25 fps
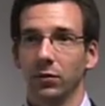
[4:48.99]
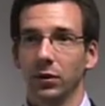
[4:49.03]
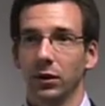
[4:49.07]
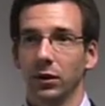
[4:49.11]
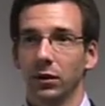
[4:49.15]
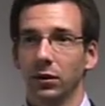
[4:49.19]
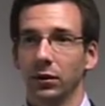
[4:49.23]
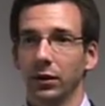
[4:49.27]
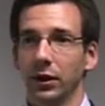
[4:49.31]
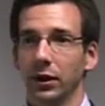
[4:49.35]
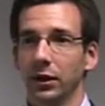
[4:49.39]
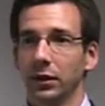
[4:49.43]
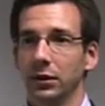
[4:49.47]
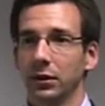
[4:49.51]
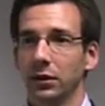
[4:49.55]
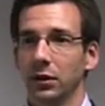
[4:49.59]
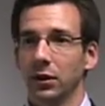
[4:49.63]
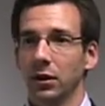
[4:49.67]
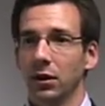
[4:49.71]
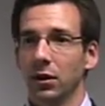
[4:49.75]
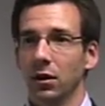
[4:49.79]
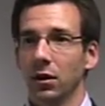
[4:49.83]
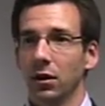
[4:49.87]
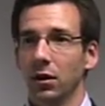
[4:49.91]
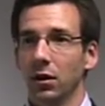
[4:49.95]
We collect
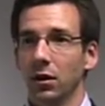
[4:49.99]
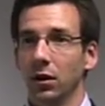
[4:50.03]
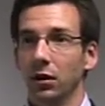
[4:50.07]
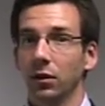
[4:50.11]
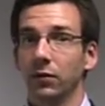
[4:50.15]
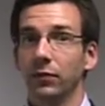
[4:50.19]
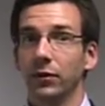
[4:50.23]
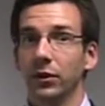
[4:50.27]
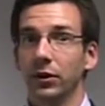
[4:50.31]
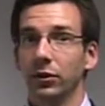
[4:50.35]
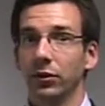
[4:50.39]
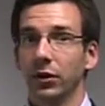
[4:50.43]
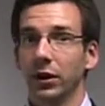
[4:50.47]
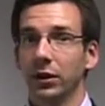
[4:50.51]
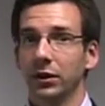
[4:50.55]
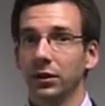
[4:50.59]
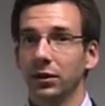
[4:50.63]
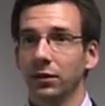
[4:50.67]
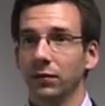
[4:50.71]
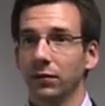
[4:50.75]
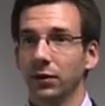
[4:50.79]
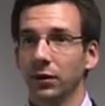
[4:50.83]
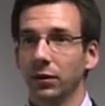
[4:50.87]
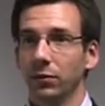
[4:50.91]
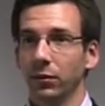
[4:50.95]
all the
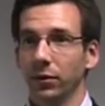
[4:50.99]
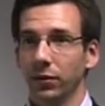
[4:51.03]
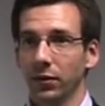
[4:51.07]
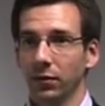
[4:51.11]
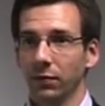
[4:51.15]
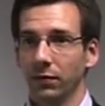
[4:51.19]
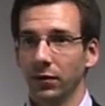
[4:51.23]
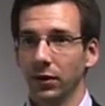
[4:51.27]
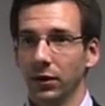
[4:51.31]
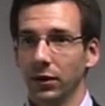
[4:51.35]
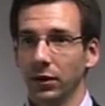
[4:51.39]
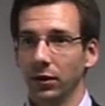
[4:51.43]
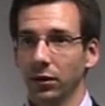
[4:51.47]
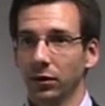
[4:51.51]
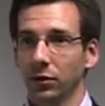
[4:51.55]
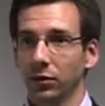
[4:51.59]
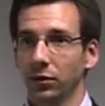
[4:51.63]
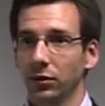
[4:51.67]
interactivity with the video.